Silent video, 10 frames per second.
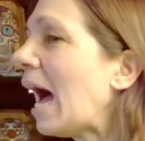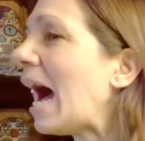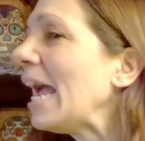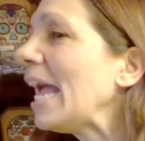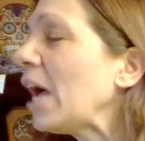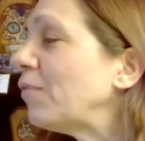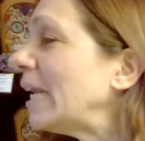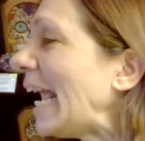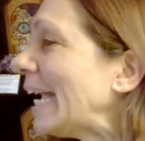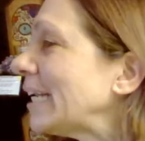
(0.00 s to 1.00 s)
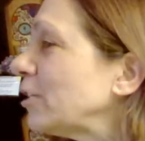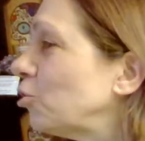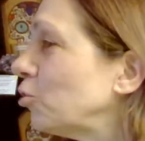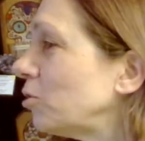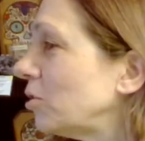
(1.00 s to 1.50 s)
I have an
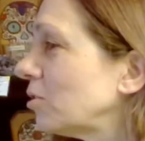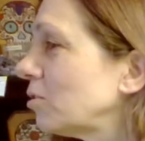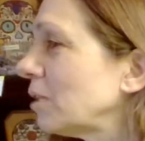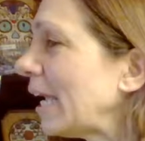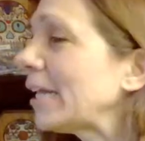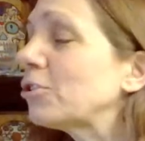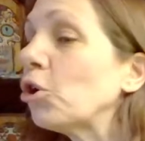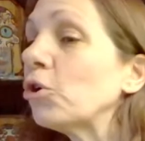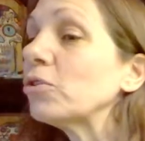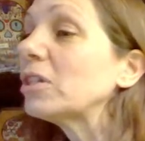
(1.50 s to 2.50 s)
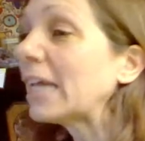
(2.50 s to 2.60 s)
anecdote anecdote